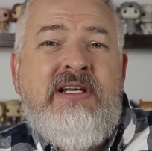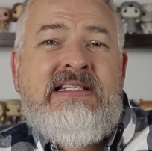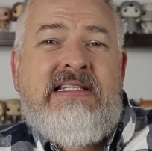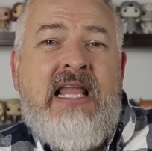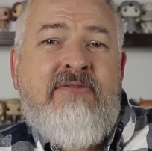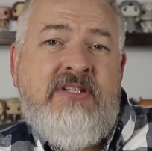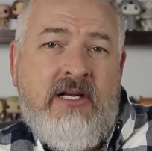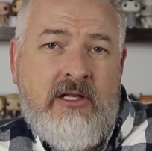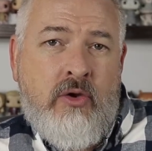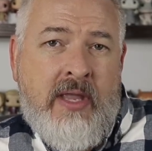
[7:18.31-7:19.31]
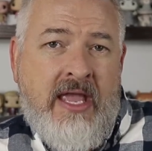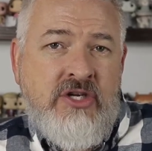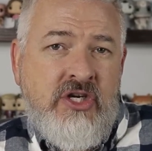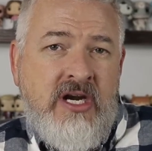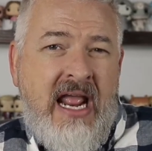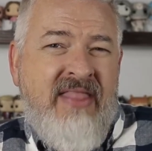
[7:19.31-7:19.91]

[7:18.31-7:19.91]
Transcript: is left at a location